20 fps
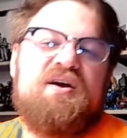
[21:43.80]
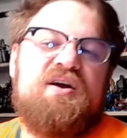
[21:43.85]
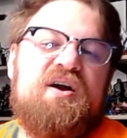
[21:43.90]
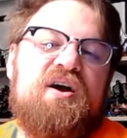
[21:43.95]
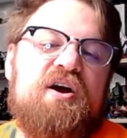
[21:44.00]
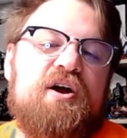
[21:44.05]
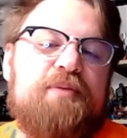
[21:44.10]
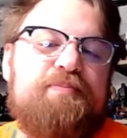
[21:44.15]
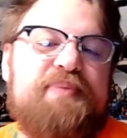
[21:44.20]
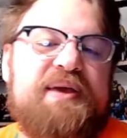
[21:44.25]

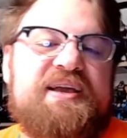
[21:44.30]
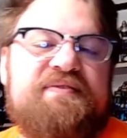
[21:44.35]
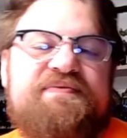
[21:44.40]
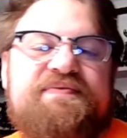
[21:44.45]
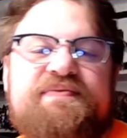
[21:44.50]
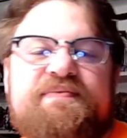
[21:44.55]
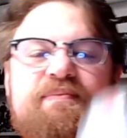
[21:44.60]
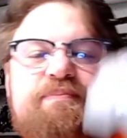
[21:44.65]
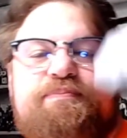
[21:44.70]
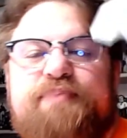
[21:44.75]
our
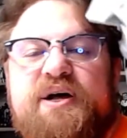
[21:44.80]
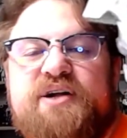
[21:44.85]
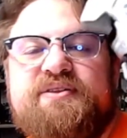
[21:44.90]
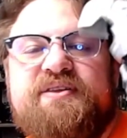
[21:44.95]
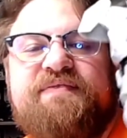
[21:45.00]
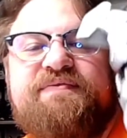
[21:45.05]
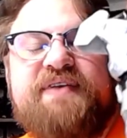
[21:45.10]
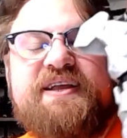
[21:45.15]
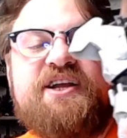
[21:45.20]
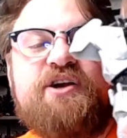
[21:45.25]

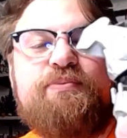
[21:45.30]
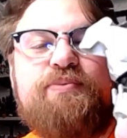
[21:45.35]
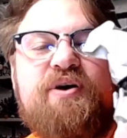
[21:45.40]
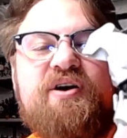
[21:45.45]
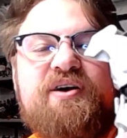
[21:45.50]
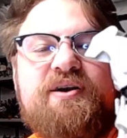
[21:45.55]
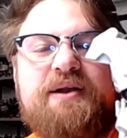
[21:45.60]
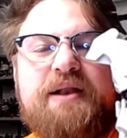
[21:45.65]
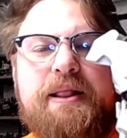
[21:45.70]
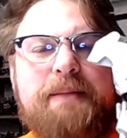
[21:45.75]
Build-A-Figure
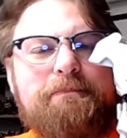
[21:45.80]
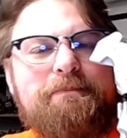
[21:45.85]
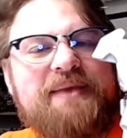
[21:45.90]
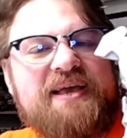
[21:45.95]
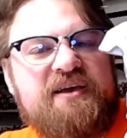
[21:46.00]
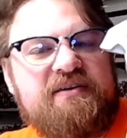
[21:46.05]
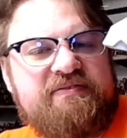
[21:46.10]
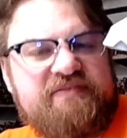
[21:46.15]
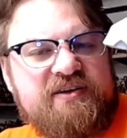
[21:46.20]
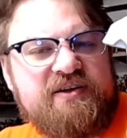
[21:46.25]
part.
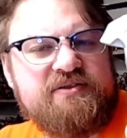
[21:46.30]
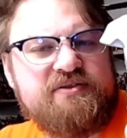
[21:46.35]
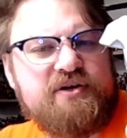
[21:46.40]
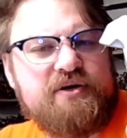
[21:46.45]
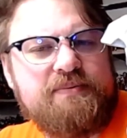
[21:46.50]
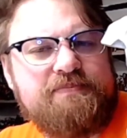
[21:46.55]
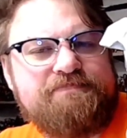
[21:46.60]
Big-A-Filder.